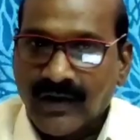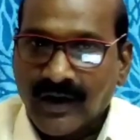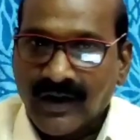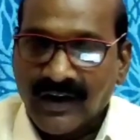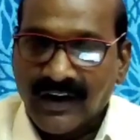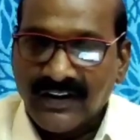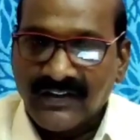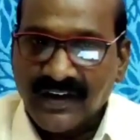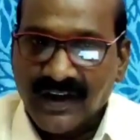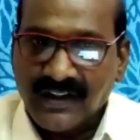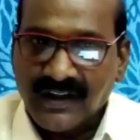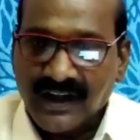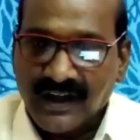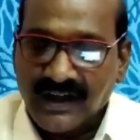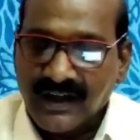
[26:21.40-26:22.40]
So I have already
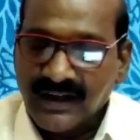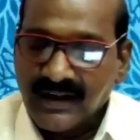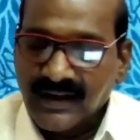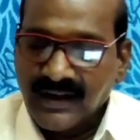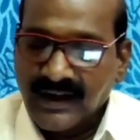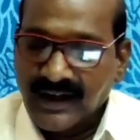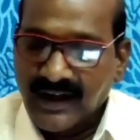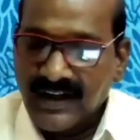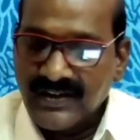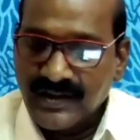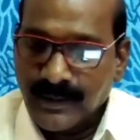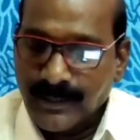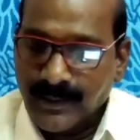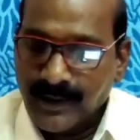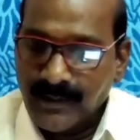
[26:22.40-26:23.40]
said that
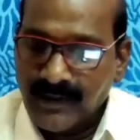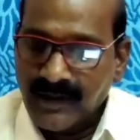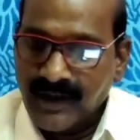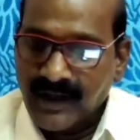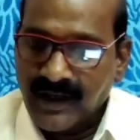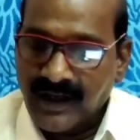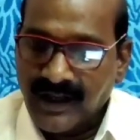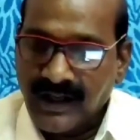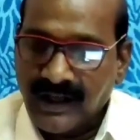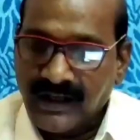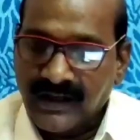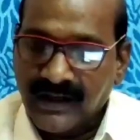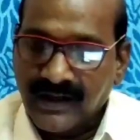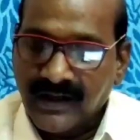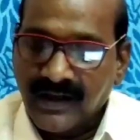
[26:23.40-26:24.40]
English Premier
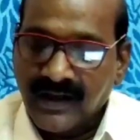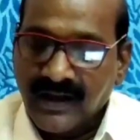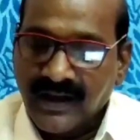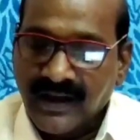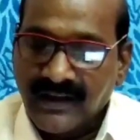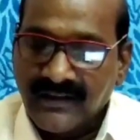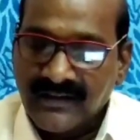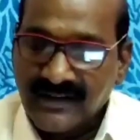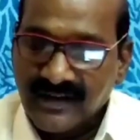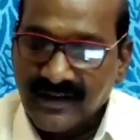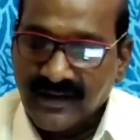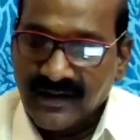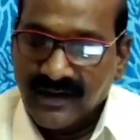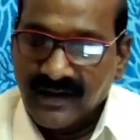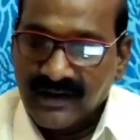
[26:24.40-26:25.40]
League
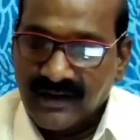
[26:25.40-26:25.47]
is